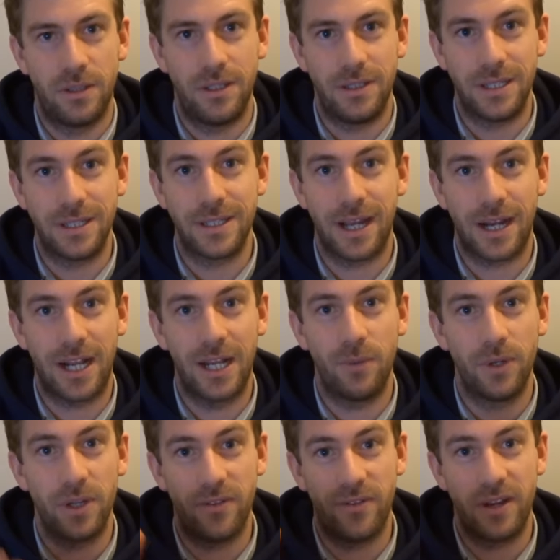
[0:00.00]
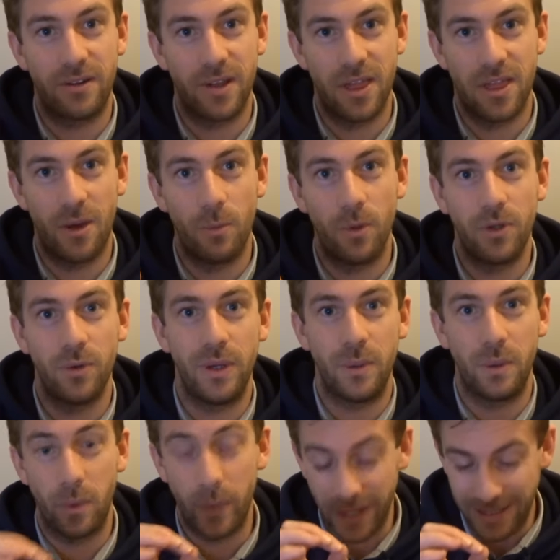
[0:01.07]
is exactly what your finger and thumb were doing
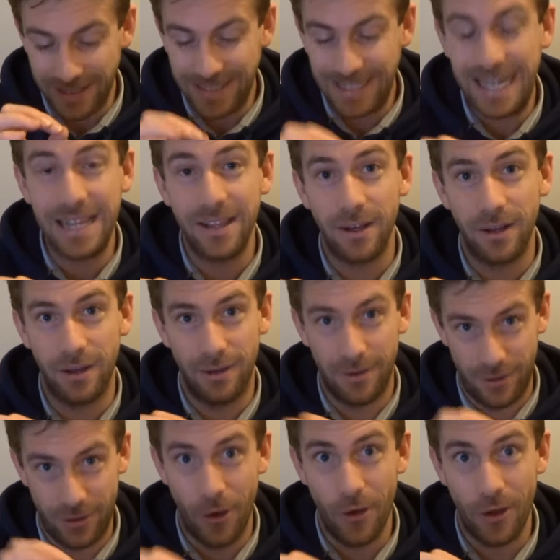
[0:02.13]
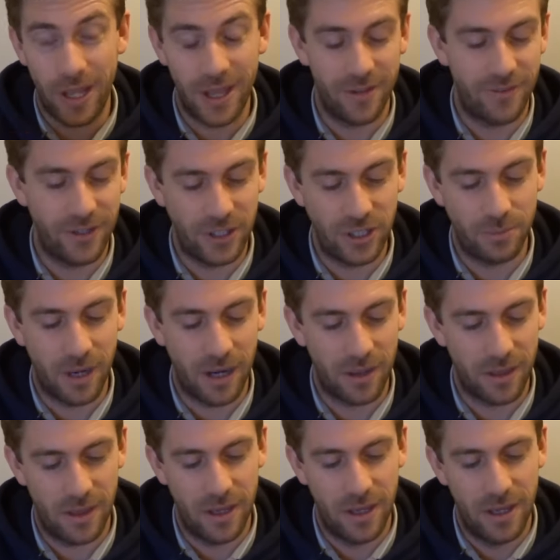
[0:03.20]
when we could see the hook in the fish's mouth,
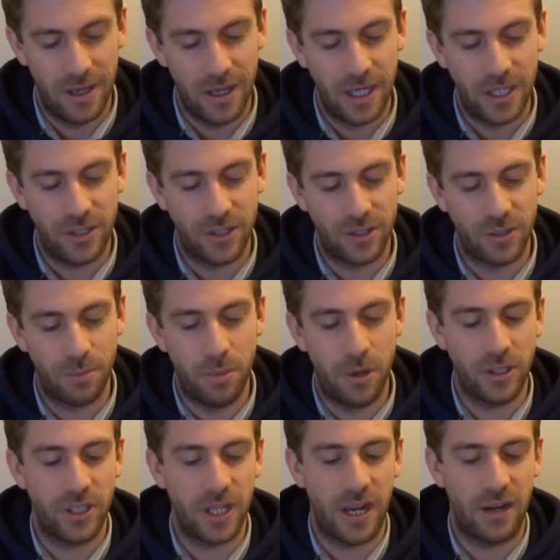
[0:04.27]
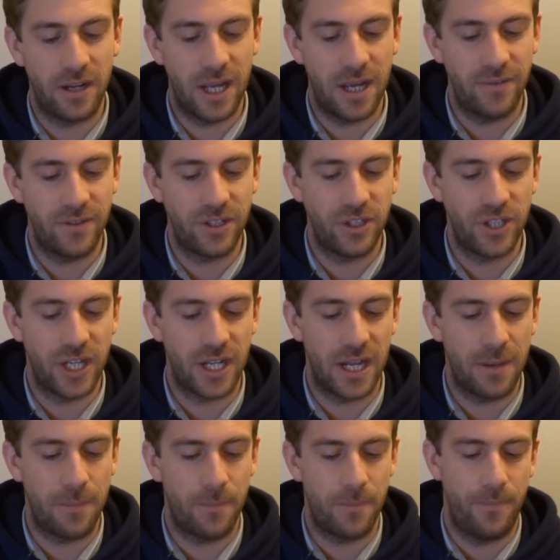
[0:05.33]
is just to push down ever so gently.
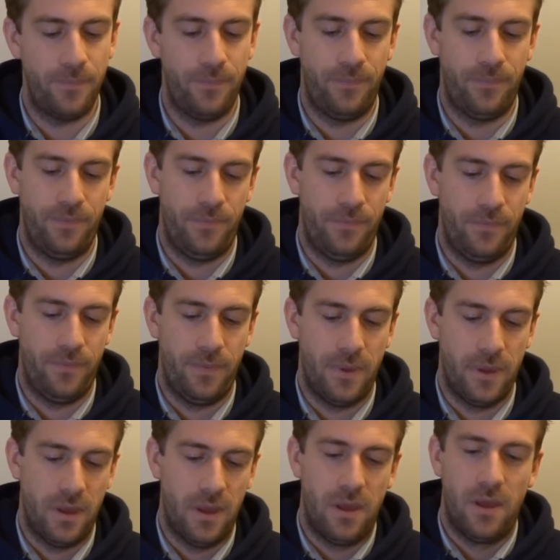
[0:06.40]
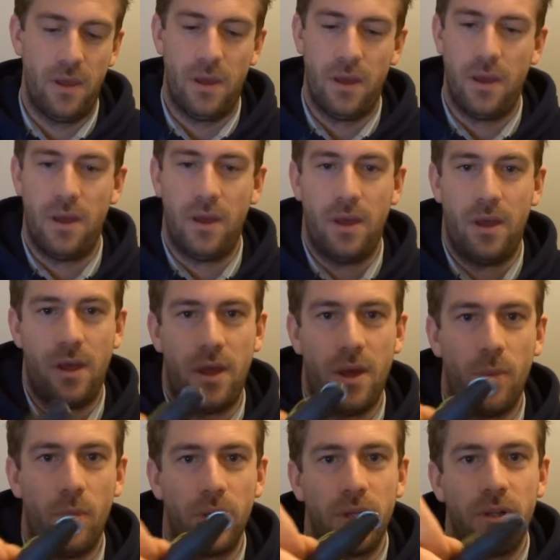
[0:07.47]

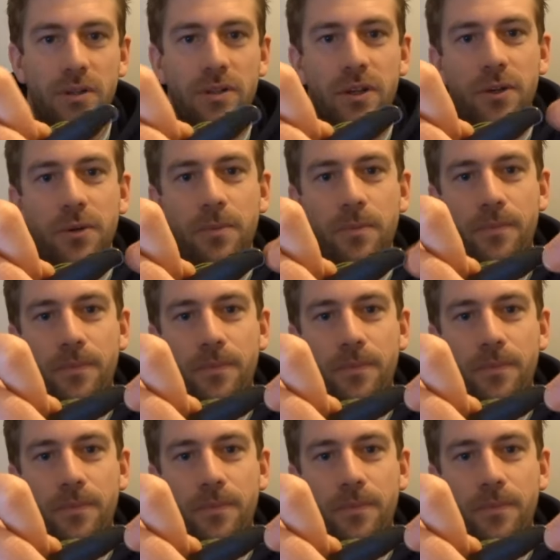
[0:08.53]
And what you'll do